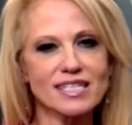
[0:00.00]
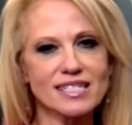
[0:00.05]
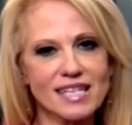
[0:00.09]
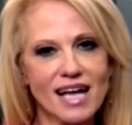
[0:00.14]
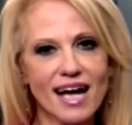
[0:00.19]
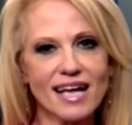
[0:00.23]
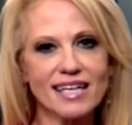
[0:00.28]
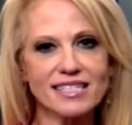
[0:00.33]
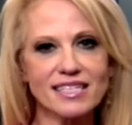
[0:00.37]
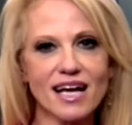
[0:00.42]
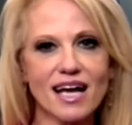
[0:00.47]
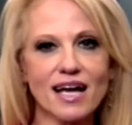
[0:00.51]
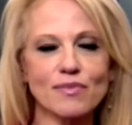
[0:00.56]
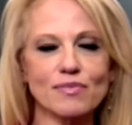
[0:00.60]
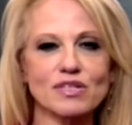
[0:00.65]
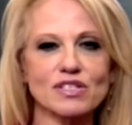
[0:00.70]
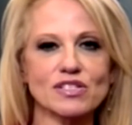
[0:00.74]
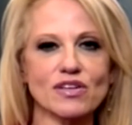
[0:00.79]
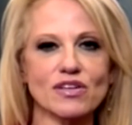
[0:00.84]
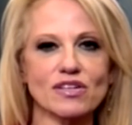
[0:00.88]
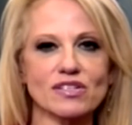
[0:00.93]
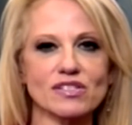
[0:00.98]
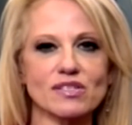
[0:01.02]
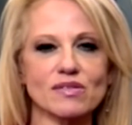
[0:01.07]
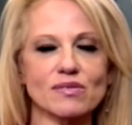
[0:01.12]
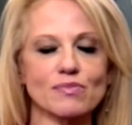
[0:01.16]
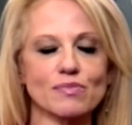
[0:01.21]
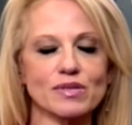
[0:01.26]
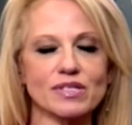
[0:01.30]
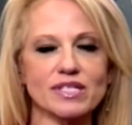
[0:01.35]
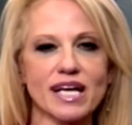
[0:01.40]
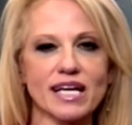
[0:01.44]
It's high time we start
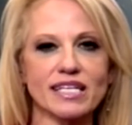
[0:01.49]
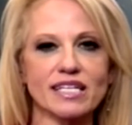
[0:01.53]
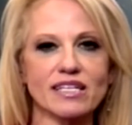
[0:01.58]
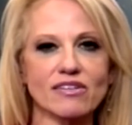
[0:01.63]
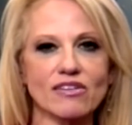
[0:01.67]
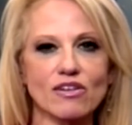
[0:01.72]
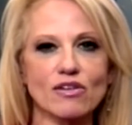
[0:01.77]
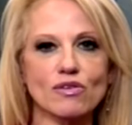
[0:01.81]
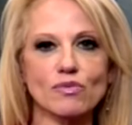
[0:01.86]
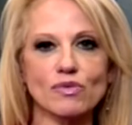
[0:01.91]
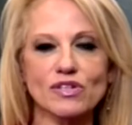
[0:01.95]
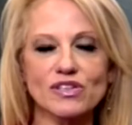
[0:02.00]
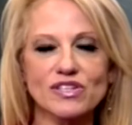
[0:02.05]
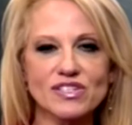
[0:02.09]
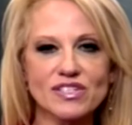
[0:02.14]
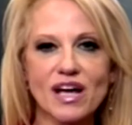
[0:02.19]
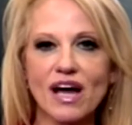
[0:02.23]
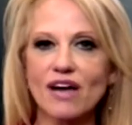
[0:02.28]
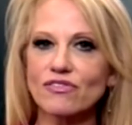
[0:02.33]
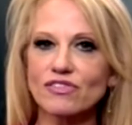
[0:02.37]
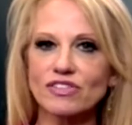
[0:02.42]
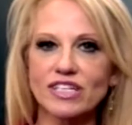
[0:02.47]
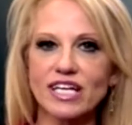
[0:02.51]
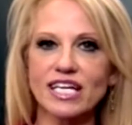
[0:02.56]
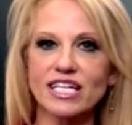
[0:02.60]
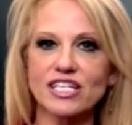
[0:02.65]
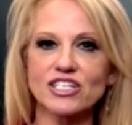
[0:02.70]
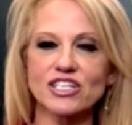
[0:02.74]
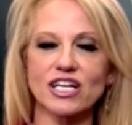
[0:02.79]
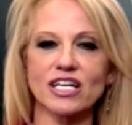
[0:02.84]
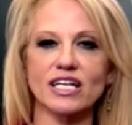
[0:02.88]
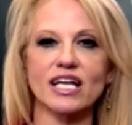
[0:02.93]
protecting our own. We're a sovereign
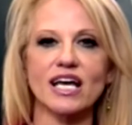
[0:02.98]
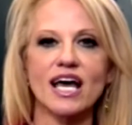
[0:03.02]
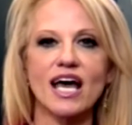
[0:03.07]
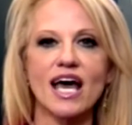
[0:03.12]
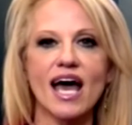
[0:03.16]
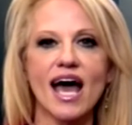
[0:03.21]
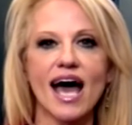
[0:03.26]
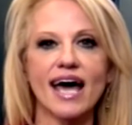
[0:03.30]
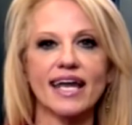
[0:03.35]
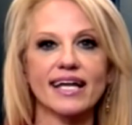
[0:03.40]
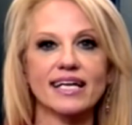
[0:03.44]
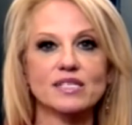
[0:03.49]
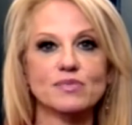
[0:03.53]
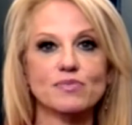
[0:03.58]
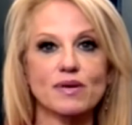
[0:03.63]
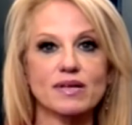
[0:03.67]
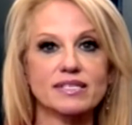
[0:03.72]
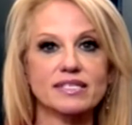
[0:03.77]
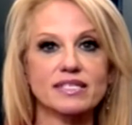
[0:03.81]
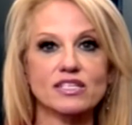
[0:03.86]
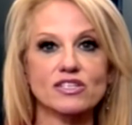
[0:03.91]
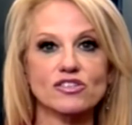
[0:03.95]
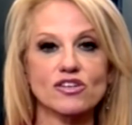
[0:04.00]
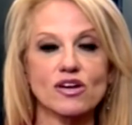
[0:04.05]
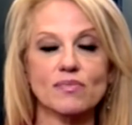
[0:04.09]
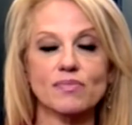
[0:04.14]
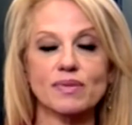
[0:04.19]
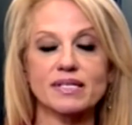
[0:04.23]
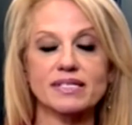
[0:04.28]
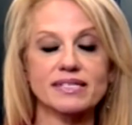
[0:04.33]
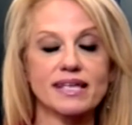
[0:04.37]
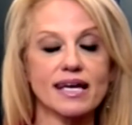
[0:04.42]
nation, and as President
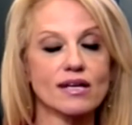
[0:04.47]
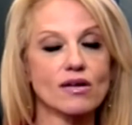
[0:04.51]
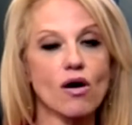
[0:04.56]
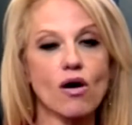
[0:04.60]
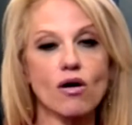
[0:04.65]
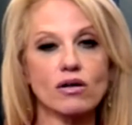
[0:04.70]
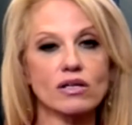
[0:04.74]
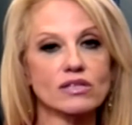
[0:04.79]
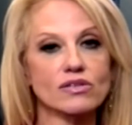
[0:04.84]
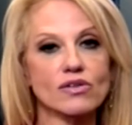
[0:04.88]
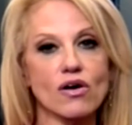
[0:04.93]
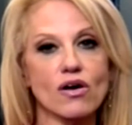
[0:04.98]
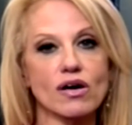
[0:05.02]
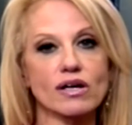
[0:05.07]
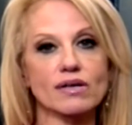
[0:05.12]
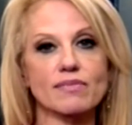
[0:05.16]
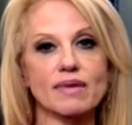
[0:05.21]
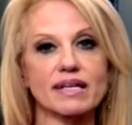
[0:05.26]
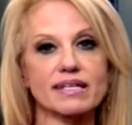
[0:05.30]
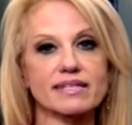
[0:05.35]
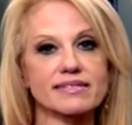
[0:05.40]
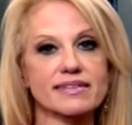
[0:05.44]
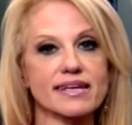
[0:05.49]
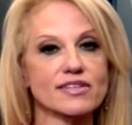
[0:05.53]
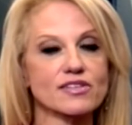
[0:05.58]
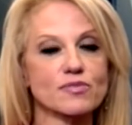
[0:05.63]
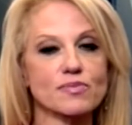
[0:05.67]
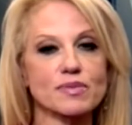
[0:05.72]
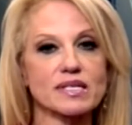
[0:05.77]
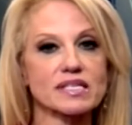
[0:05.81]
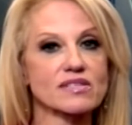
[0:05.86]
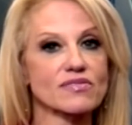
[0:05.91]
Trump has said all along, made a
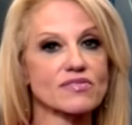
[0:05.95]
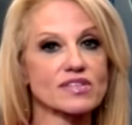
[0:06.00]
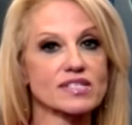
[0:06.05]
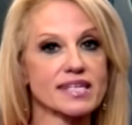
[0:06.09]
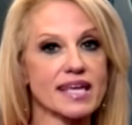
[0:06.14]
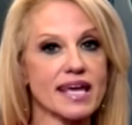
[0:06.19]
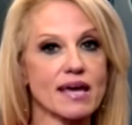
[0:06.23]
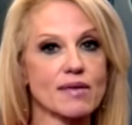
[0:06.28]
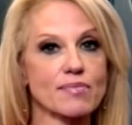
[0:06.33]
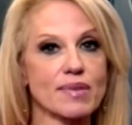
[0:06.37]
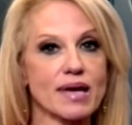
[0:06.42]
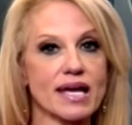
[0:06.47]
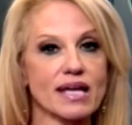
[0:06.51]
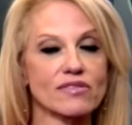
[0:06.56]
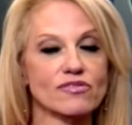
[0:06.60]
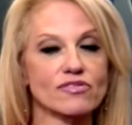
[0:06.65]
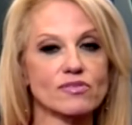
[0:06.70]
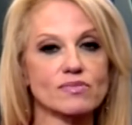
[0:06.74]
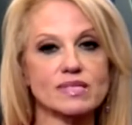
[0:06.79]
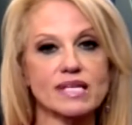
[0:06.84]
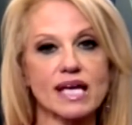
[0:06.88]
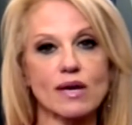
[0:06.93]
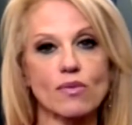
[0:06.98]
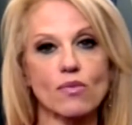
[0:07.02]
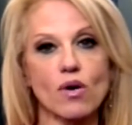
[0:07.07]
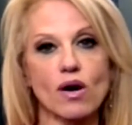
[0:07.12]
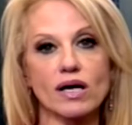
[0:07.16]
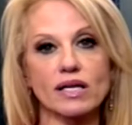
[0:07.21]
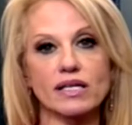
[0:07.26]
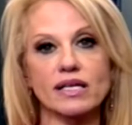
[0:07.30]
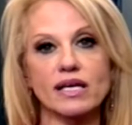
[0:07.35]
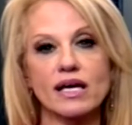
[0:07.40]
centerpiece of his campaign from day
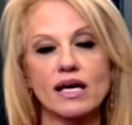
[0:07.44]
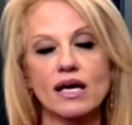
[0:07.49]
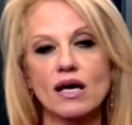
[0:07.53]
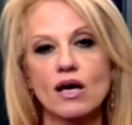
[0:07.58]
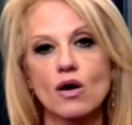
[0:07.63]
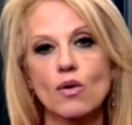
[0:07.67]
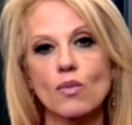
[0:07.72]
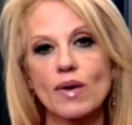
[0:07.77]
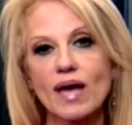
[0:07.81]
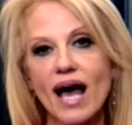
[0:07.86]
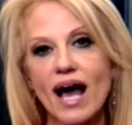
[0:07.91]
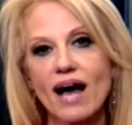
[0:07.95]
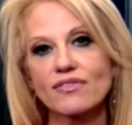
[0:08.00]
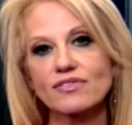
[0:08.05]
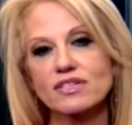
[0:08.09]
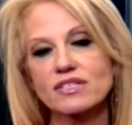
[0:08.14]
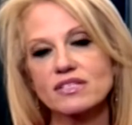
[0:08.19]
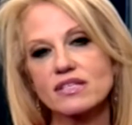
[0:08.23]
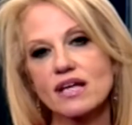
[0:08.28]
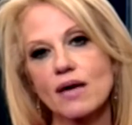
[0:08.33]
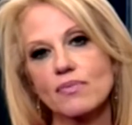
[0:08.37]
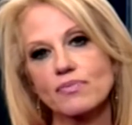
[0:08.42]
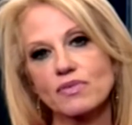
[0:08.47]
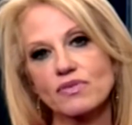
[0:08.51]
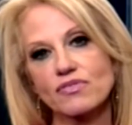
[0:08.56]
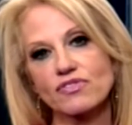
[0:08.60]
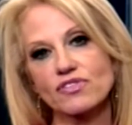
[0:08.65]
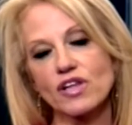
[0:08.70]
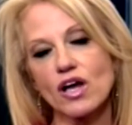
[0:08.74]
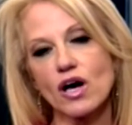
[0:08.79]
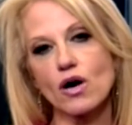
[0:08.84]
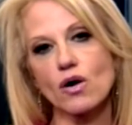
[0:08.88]
one, we have to stop the
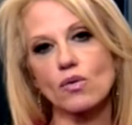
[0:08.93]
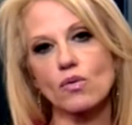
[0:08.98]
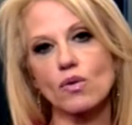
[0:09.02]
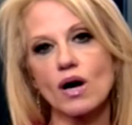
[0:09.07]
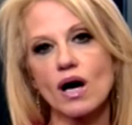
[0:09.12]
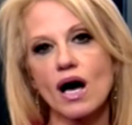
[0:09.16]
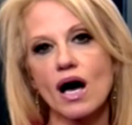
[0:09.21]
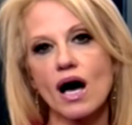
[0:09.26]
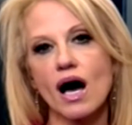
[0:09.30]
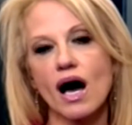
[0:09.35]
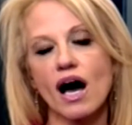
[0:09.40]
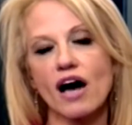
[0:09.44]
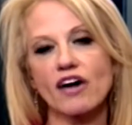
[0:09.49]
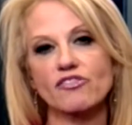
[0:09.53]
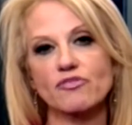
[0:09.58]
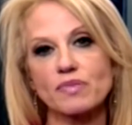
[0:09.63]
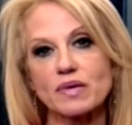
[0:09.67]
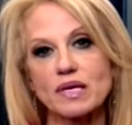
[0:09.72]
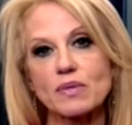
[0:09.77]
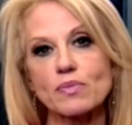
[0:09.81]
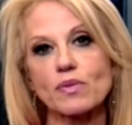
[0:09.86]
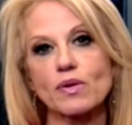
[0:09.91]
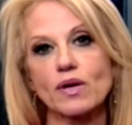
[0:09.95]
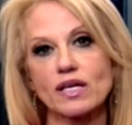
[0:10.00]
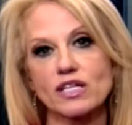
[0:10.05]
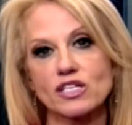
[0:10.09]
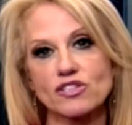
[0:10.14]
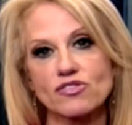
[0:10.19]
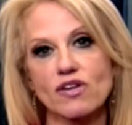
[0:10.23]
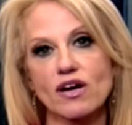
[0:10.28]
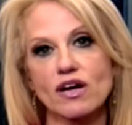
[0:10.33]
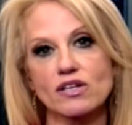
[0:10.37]
flow of people
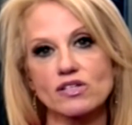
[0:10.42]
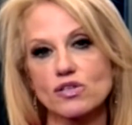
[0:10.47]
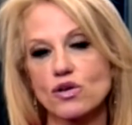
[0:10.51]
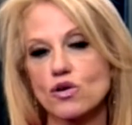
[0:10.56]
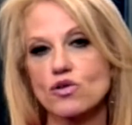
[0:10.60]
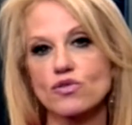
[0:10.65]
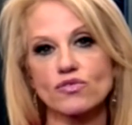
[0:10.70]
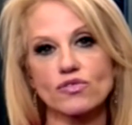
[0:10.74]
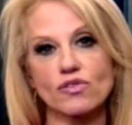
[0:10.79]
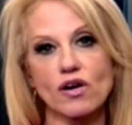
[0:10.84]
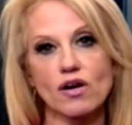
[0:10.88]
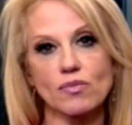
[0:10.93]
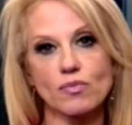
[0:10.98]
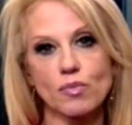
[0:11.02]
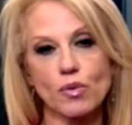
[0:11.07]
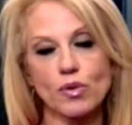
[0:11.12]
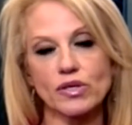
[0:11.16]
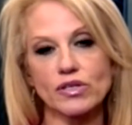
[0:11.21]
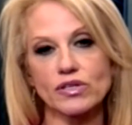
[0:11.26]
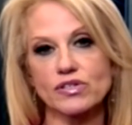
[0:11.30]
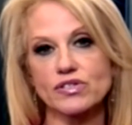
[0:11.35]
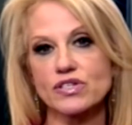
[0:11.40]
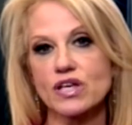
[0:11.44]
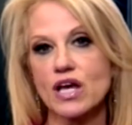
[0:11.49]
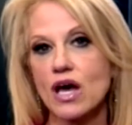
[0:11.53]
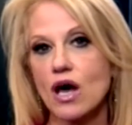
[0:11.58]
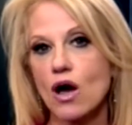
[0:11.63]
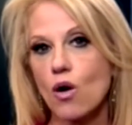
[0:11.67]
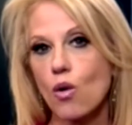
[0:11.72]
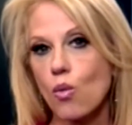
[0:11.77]
and drugs over our borders.